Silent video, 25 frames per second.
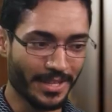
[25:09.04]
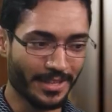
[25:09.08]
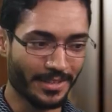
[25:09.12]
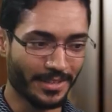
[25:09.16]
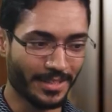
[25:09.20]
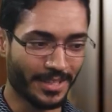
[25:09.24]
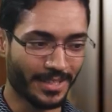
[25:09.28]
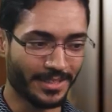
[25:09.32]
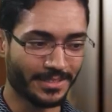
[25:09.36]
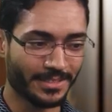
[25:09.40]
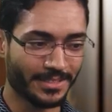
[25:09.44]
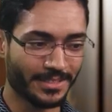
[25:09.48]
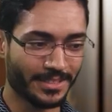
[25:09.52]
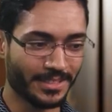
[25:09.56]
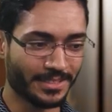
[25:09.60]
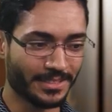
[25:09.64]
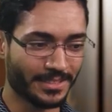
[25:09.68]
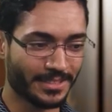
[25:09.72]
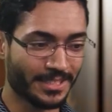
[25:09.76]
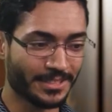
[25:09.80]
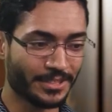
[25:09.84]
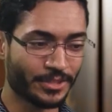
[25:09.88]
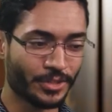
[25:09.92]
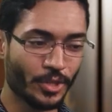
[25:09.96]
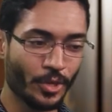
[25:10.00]
19
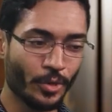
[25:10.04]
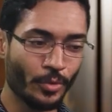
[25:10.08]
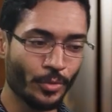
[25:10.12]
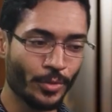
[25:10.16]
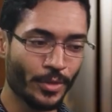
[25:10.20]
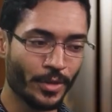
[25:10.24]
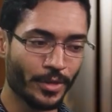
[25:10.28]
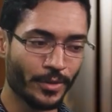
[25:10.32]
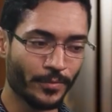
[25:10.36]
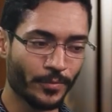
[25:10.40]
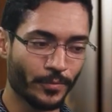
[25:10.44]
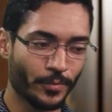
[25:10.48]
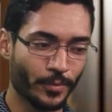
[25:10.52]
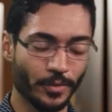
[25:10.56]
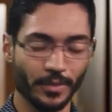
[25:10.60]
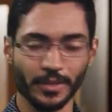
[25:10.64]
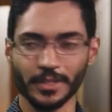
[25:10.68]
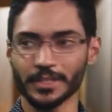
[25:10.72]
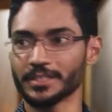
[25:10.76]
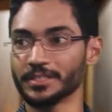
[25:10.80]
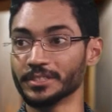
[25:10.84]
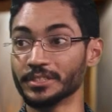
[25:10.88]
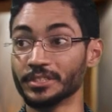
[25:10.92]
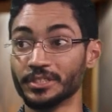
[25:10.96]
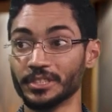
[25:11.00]
says, Go therefore,
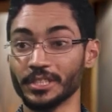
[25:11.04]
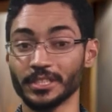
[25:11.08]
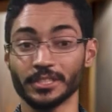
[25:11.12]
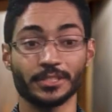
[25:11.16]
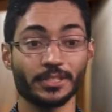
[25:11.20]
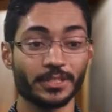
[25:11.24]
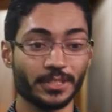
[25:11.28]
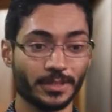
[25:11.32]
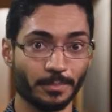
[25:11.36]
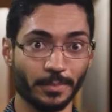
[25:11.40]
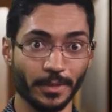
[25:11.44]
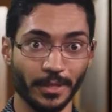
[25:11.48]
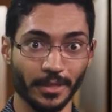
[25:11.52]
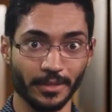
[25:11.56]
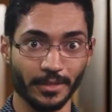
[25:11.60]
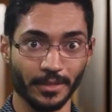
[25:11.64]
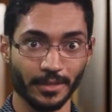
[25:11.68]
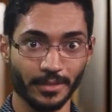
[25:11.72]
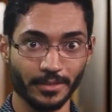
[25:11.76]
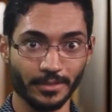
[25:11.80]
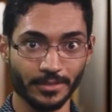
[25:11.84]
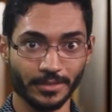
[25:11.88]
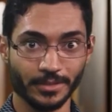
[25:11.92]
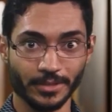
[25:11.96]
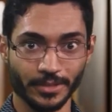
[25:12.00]
this is Jesus speaking.
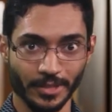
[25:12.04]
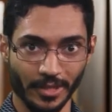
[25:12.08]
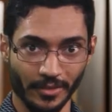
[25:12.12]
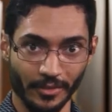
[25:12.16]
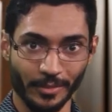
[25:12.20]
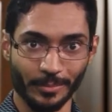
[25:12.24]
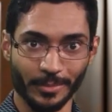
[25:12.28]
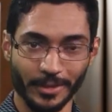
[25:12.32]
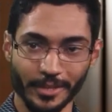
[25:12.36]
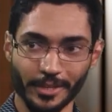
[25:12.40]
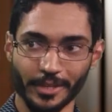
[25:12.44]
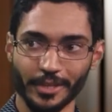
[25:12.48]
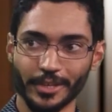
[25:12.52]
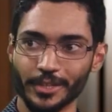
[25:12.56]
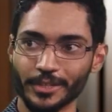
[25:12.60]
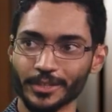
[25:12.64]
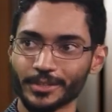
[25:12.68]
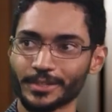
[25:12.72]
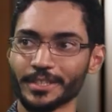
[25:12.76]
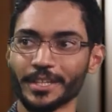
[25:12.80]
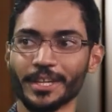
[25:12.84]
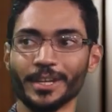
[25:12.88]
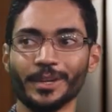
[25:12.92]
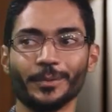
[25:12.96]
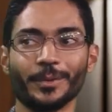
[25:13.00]
So yes. everybody knows,
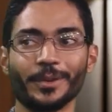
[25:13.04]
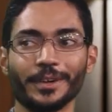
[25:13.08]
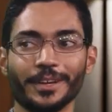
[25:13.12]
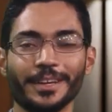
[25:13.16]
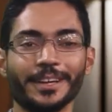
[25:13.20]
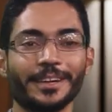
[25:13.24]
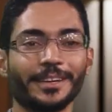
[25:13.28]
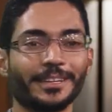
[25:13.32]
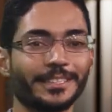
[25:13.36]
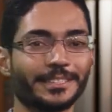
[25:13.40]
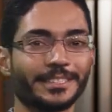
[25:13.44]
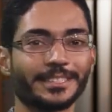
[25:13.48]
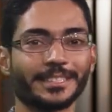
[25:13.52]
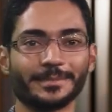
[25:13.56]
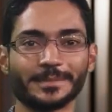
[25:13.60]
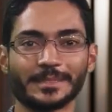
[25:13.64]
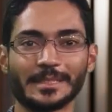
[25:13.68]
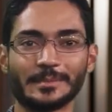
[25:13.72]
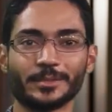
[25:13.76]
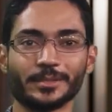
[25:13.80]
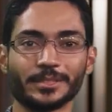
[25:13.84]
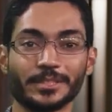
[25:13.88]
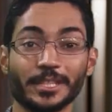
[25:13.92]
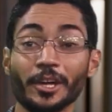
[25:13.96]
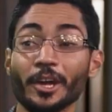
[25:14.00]
because yeah.
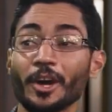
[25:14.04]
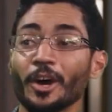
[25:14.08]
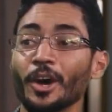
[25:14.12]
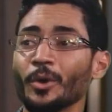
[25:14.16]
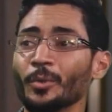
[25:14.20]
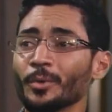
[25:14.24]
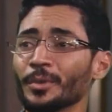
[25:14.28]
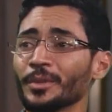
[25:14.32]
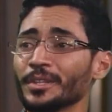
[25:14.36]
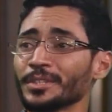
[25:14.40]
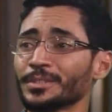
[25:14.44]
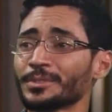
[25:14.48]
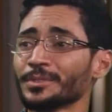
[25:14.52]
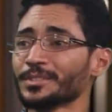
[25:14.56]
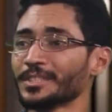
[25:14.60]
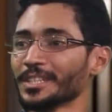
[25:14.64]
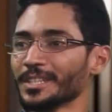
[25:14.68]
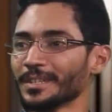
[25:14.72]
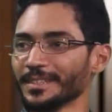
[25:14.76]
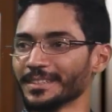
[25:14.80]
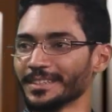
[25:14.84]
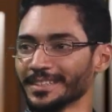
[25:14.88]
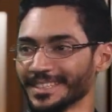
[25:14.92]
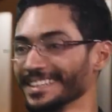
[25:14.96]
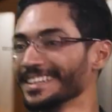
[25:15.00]
sometimes we'll say, so it's oh, not David
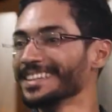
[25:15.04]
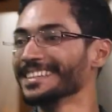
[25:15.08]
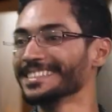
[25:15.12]
speaking.